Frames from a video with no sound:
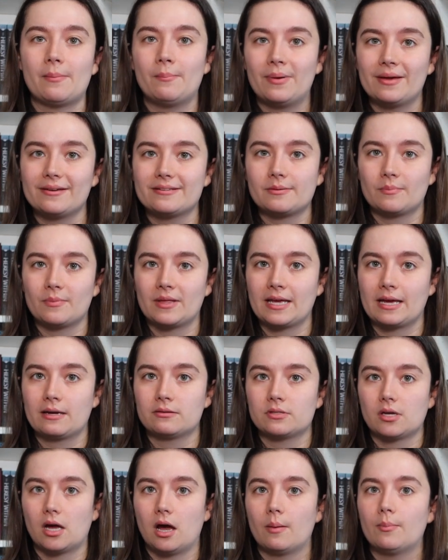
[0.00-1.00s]
and pick something
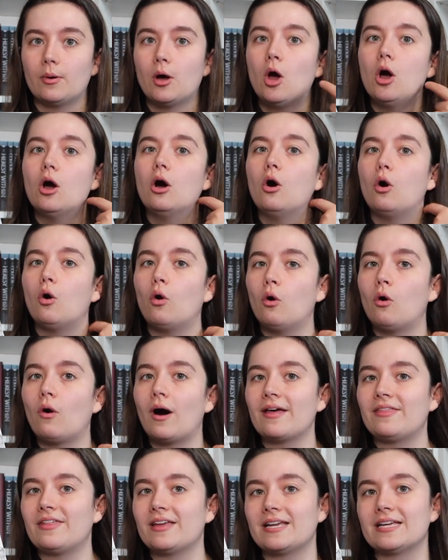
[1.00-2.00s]
else up. Or
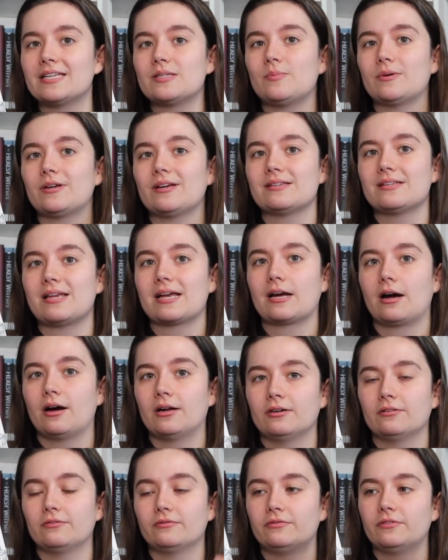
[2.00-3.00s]
I think it's because I
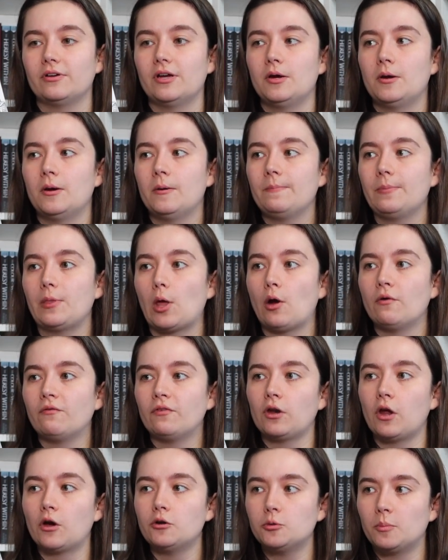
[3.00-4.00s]
kind of
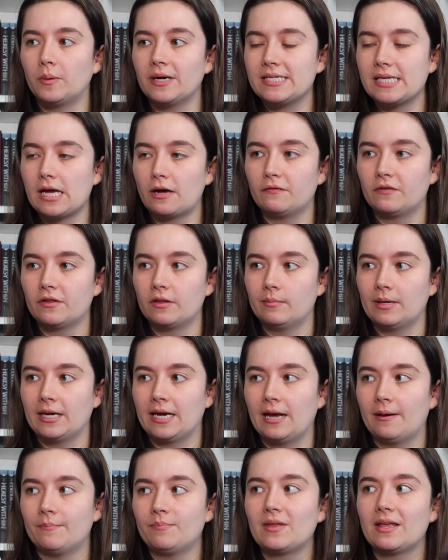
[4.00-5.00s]
overload myself at the
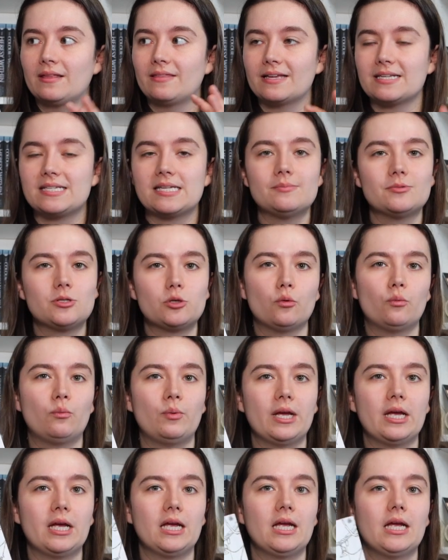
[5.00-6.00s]
minute. That seems to
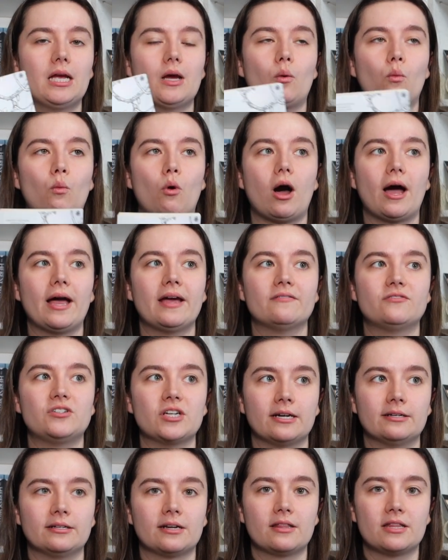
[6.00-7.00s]
be what I have
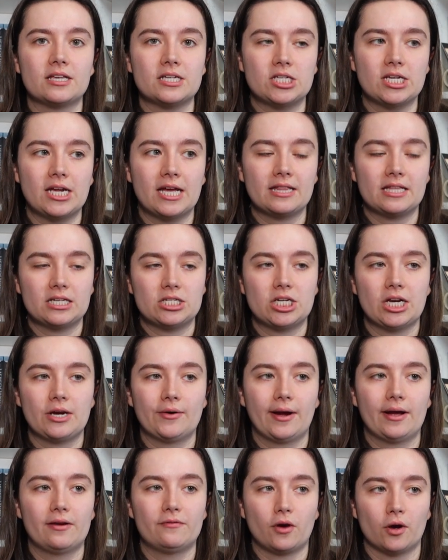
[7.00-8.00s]
done this year. This year
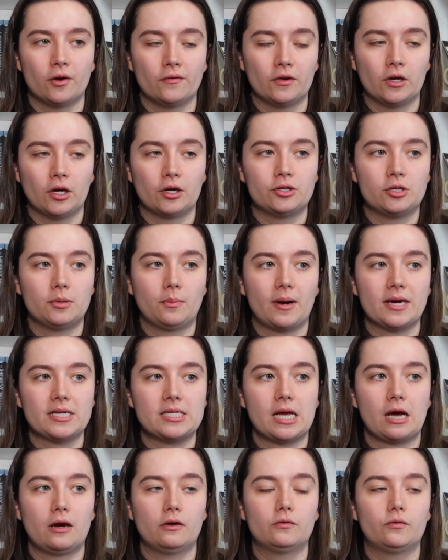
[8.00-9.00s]
I have overloaded
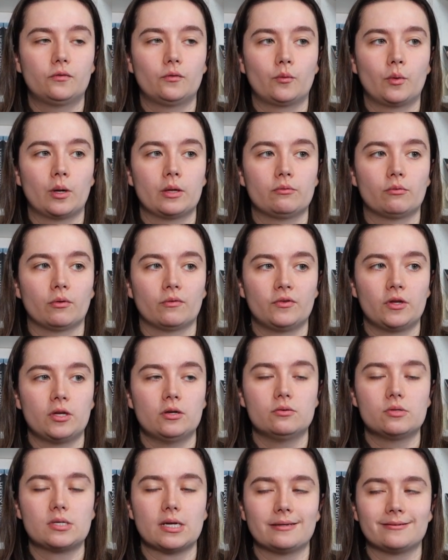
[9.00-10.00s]
myself with
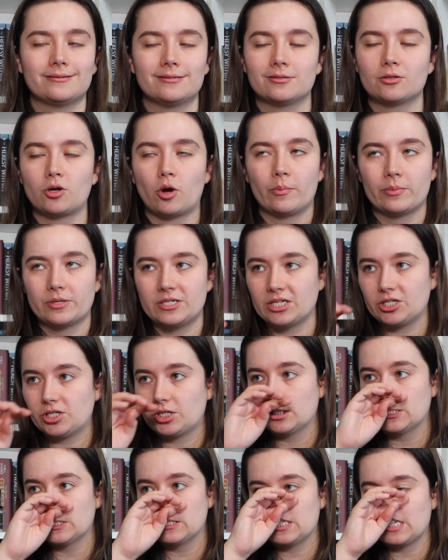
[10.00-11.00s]
reviews and
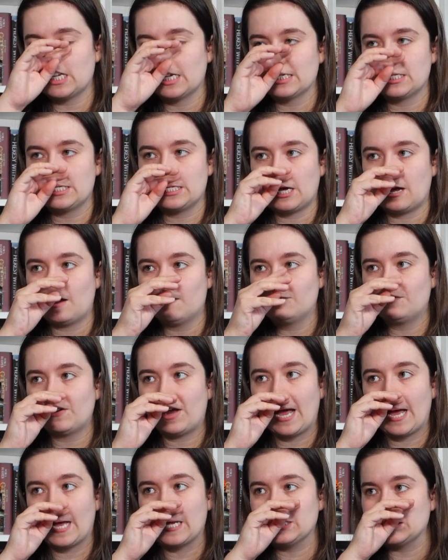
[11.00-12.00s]
competitions and stuff
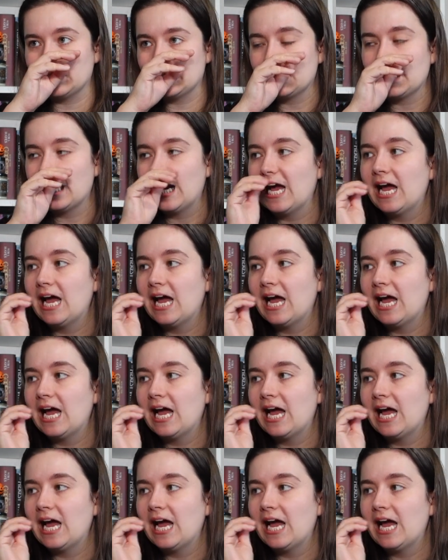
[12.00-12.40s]
and